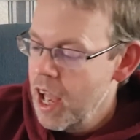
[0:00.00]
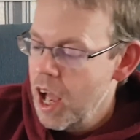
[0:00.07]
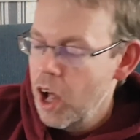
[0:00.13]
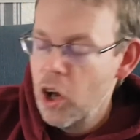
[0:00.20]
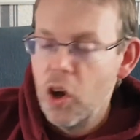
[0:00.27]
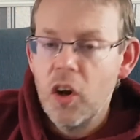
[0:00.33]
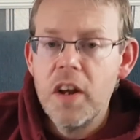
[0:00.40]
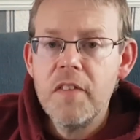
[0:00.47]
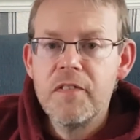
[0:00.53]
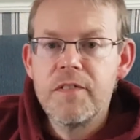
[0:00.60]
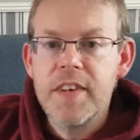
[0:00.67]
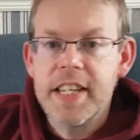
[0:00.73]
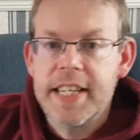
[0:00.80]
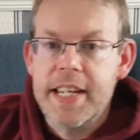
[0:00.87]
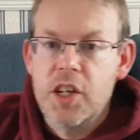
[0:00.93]
A lot of
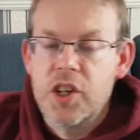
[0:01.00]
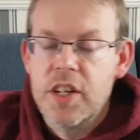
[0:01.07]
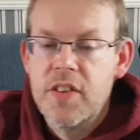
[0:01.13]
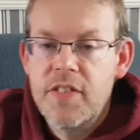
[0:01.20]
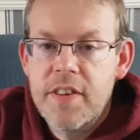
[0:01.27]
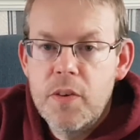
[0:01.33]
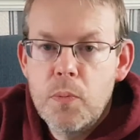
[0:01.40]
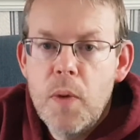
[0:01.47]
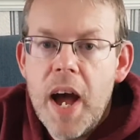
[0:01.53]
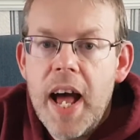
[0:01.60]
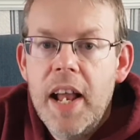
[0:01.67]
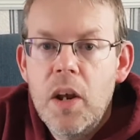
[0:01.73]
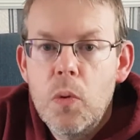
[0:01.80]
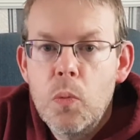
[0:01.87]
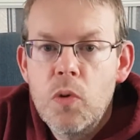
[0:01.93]
physicians as
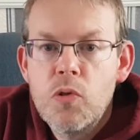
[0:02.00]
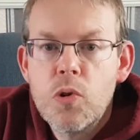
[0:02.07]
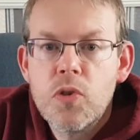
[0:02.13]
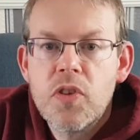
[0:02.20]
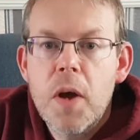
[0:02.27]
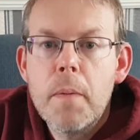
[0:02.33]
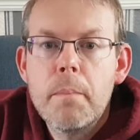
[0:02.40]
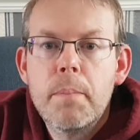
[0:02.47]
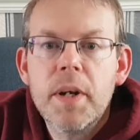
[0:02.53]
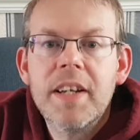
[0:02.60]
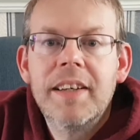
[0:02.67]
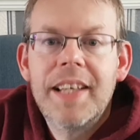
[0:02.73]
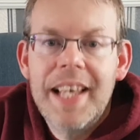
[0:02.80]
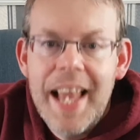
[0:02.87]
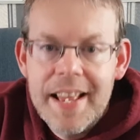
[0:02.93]
well were also
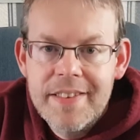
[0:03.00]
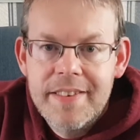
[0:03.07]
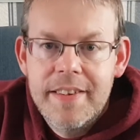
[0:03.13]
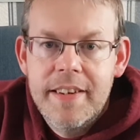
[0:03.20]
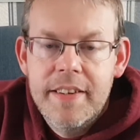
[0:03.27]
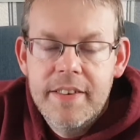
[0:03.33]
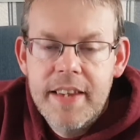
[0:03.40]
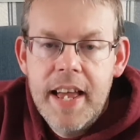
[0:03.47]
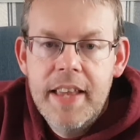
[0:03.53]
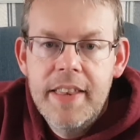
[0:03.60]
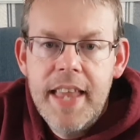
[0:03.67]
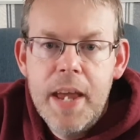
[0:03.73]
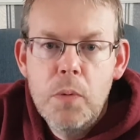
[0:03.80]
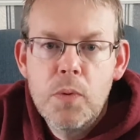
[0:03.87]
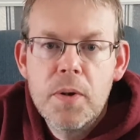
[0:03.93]
bloodletters
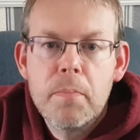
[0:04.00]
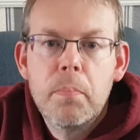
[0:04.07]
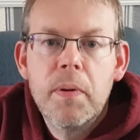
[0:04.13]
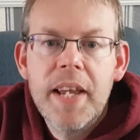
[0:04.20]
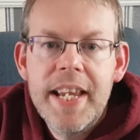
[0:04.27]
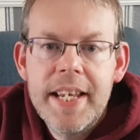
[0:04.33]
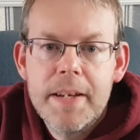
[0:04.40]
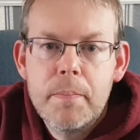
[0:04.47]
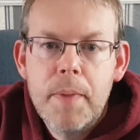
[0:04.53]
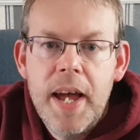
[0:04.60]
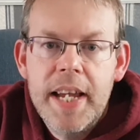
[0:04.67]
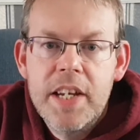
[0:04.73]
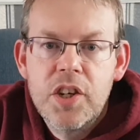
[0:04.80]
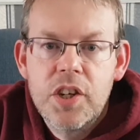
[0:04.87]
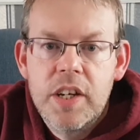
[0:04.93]
and they would bleed a
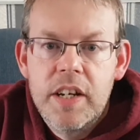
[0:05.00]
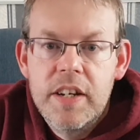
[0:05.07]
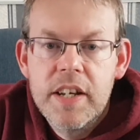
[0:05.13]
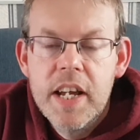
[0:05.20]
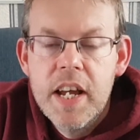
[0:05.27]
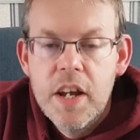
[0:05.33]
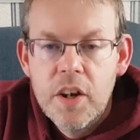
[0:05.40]
patient,